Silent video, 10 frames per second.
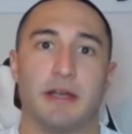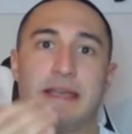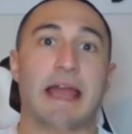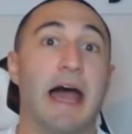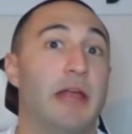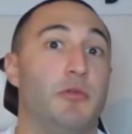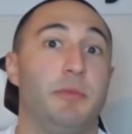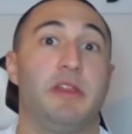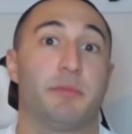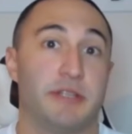9 would
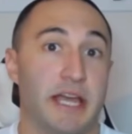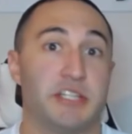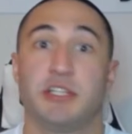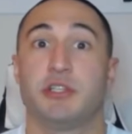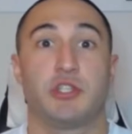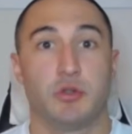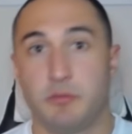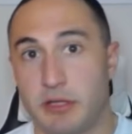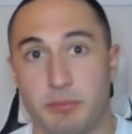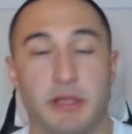be the protection, 2 would
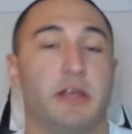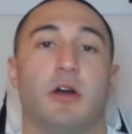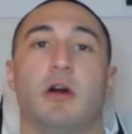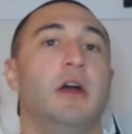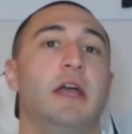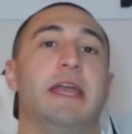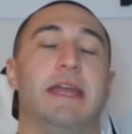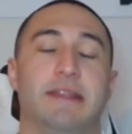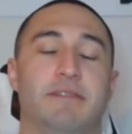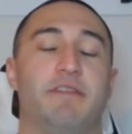be the play call.
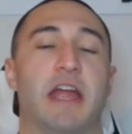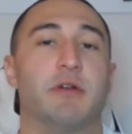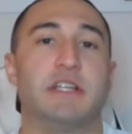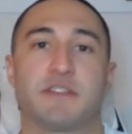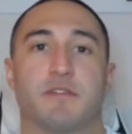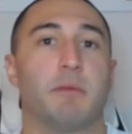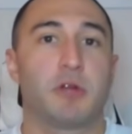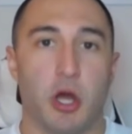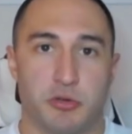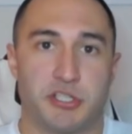It varies from
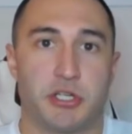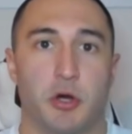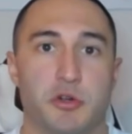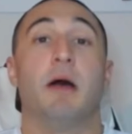coach to coach,